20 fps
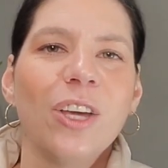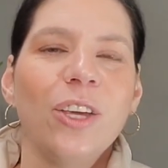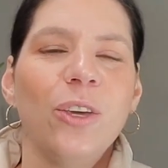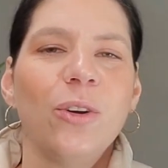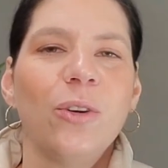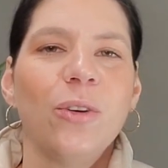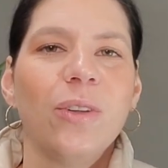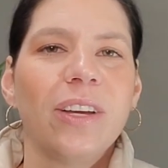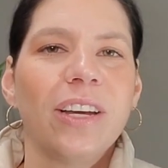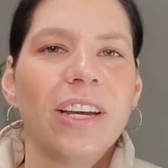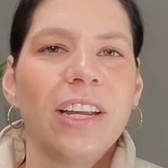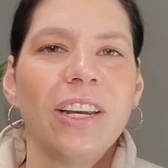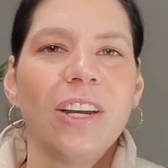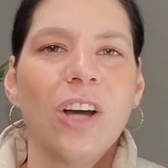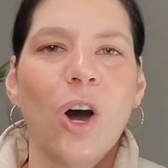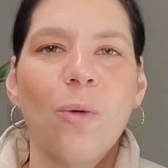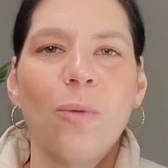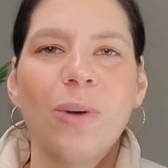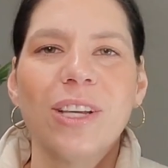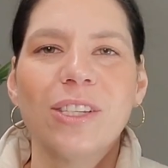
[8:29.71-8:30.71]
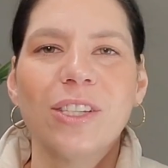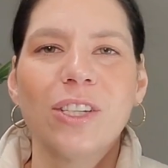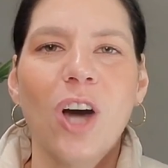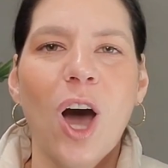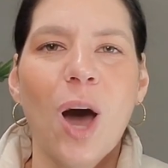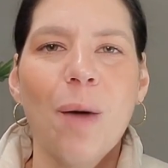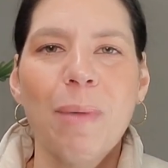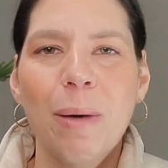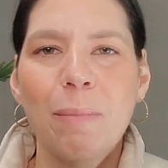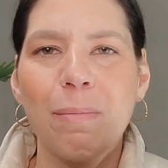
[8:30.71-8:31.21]
You can always
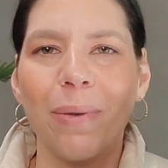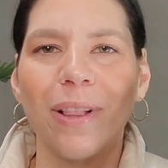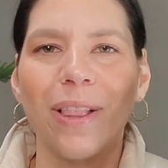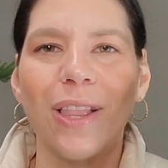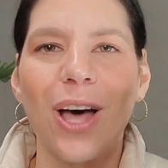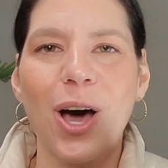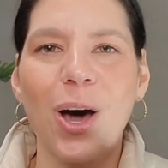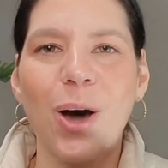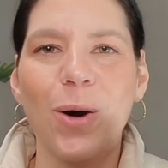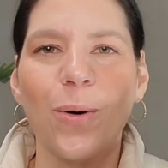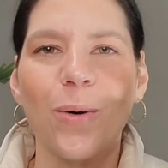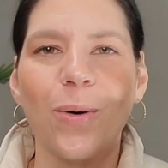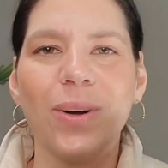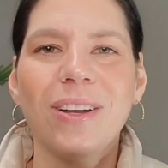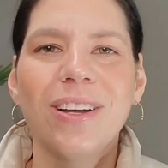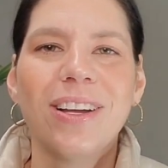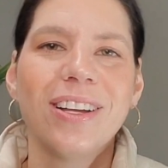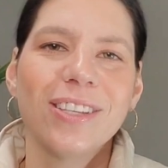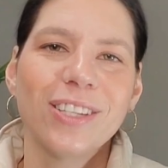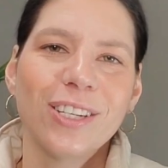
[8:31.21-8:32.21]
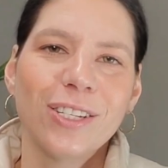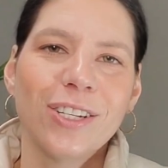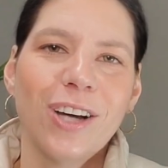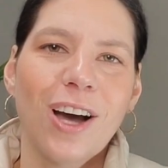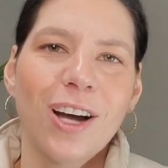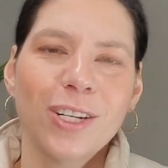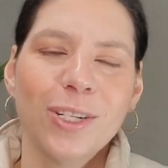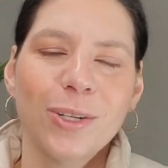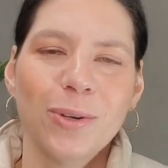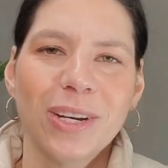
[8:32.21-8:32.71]
comment below to
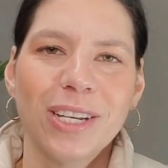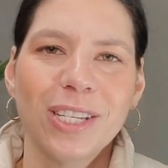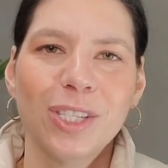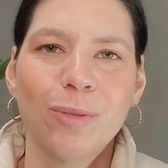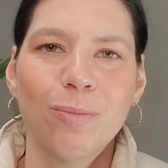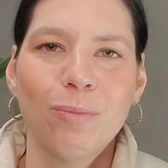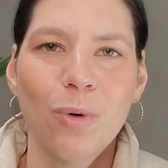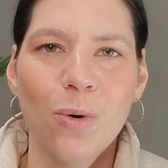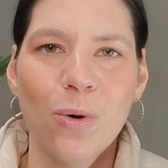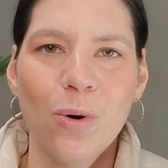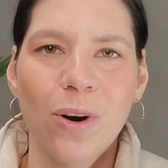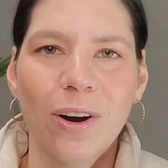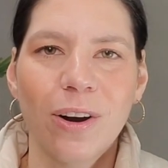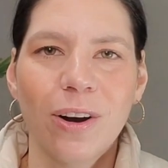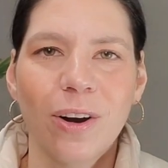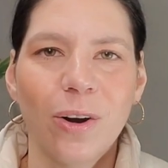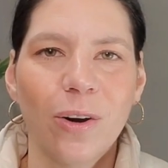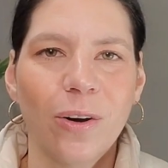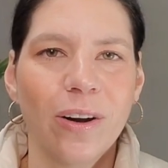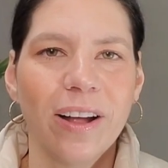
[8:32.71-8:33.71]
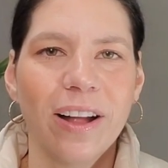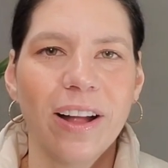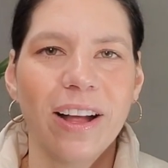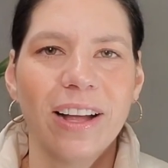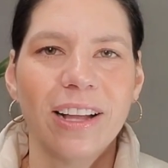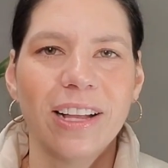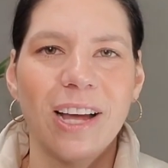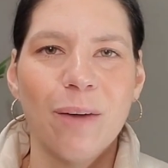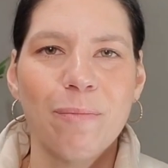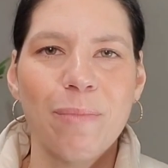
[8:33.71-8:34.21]
talk to us more
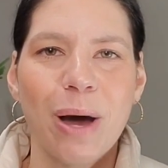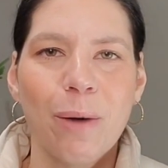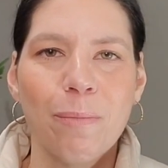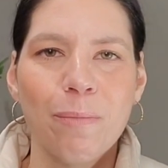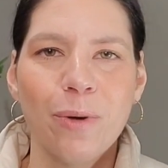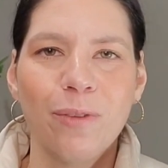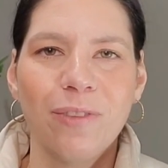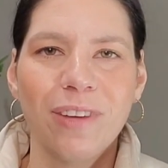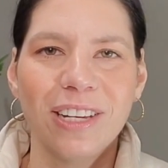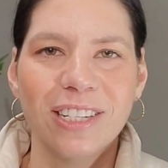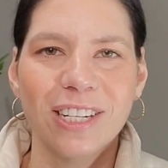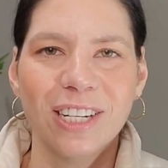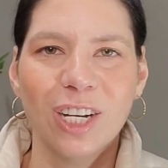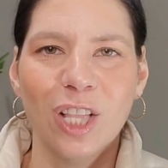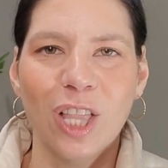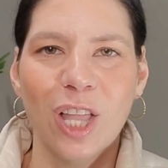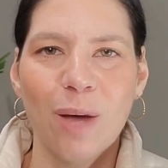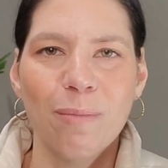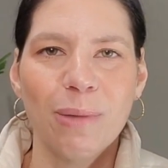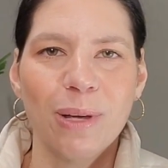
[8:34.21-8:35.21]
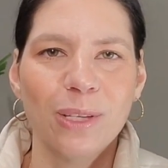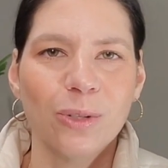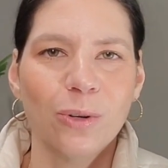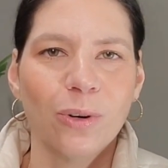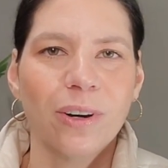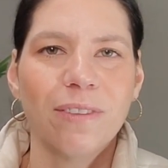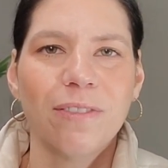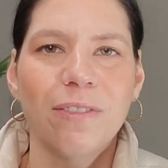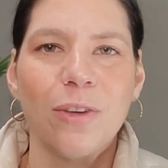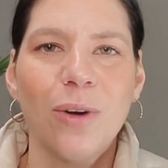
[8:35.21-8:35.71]
about moving to Columbus,
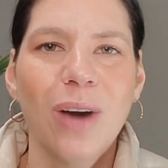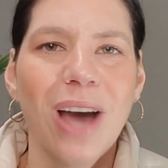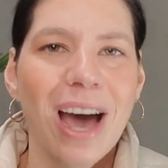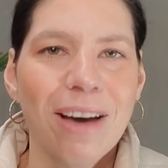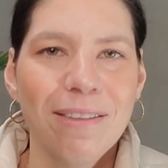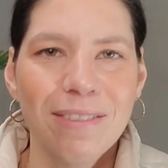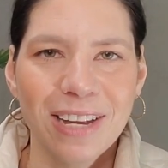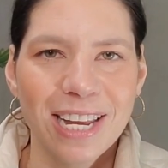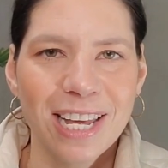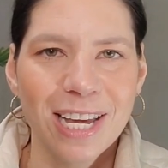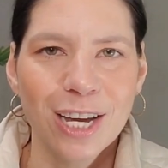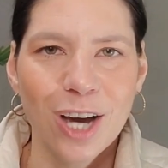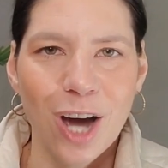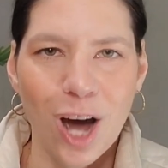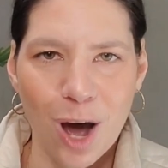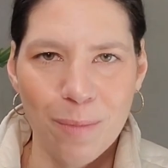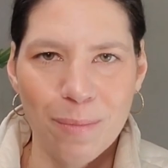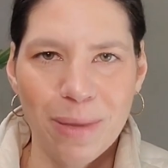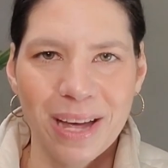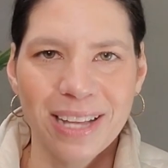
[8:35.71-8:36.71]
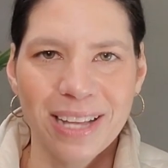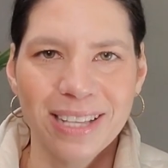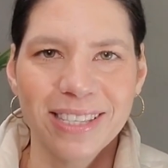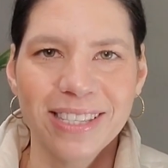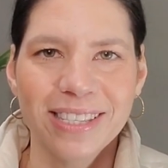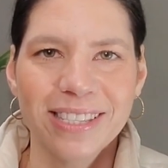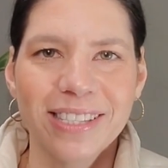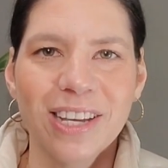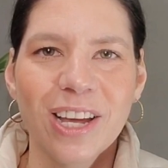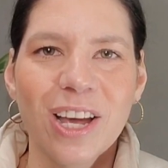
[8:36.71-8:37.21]
or if you have any
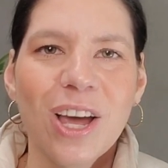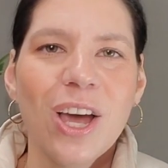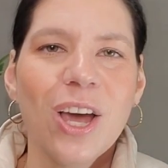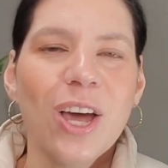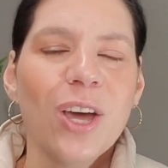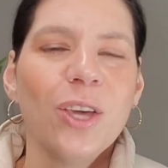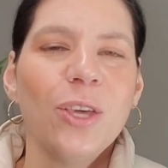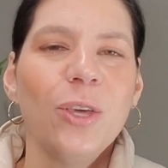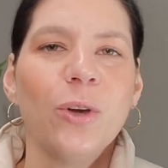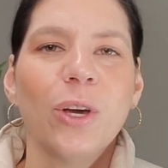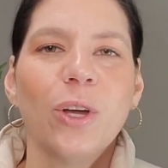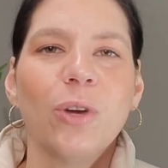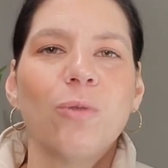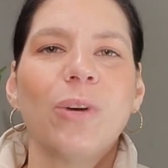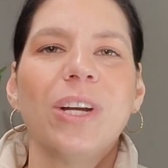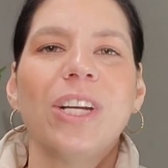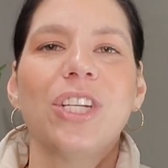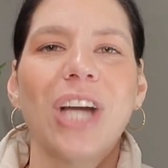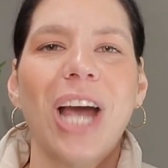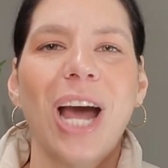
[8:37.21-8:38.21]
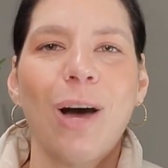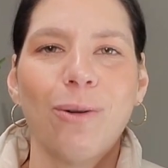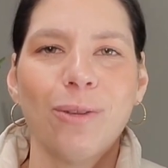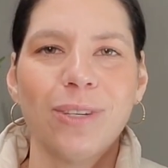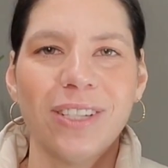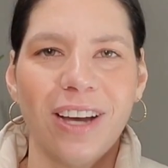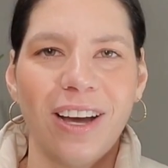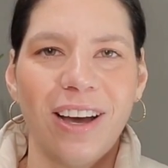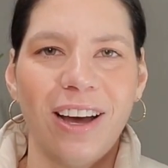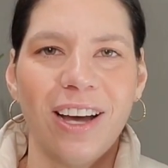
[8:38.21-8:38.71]
comments, you can reach
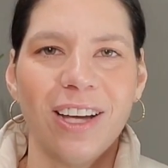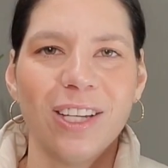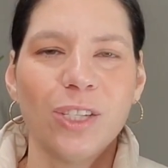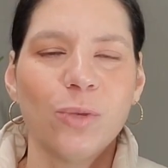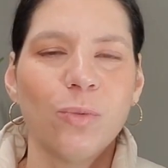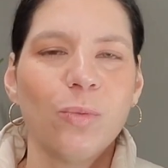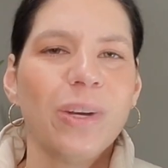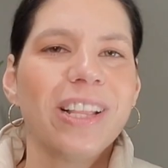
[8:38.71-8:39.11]
out to us.